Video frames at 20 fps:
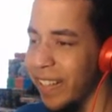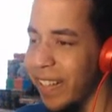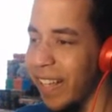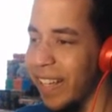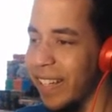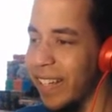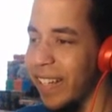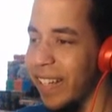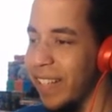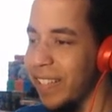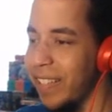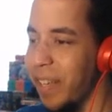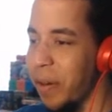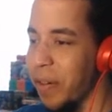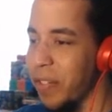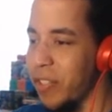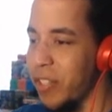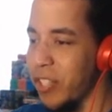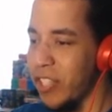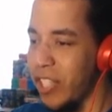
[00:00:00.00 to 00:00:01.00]
Like, there
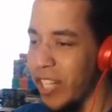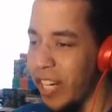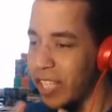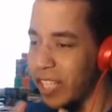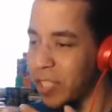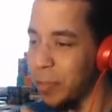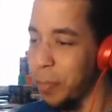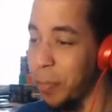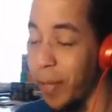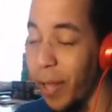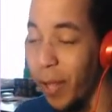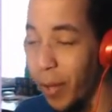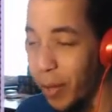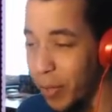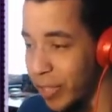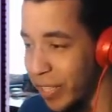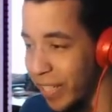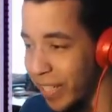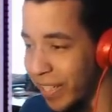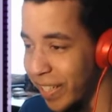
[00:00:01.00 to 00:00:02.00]
was just an
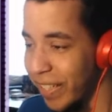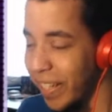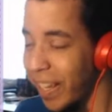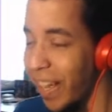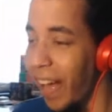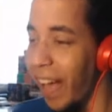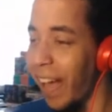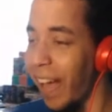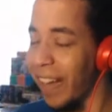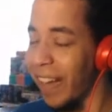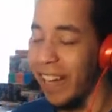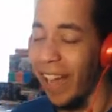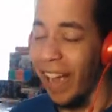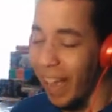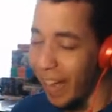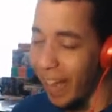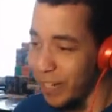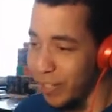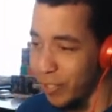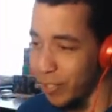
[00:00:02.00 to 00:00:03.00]
explosion, a
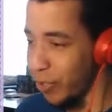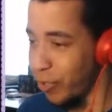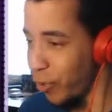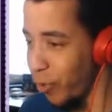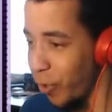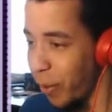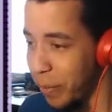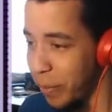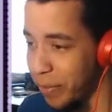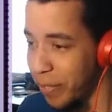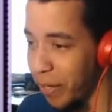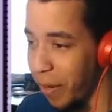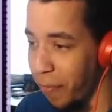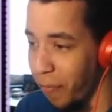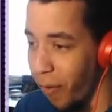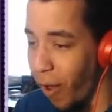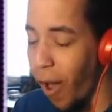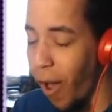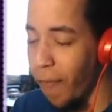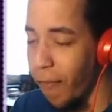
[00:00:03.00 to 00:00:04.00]
guy just threw
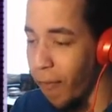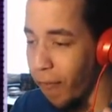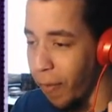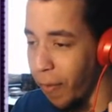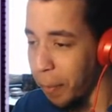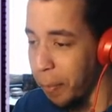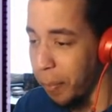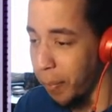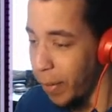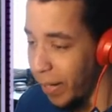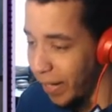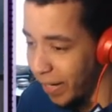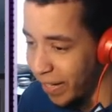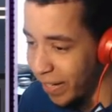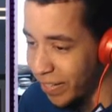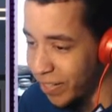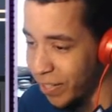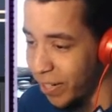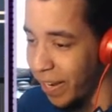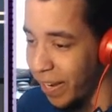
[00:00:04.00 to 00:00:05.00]
himself off of a
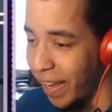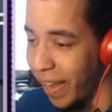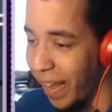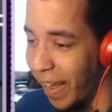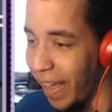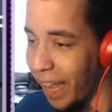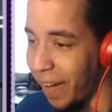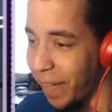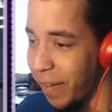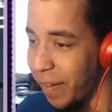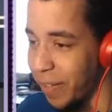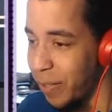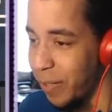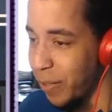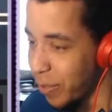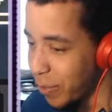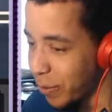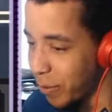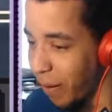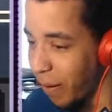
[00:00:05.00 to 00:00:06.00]
bridge, and
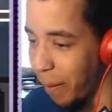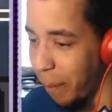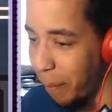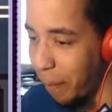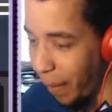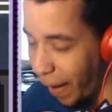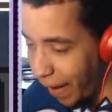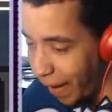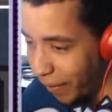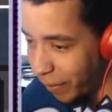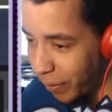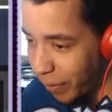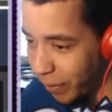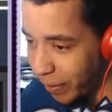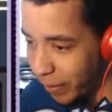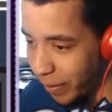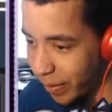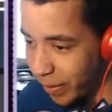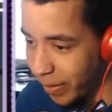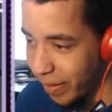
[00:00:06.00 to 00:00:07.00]
you just want to
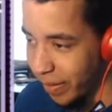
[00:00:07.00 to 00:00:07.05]
battle?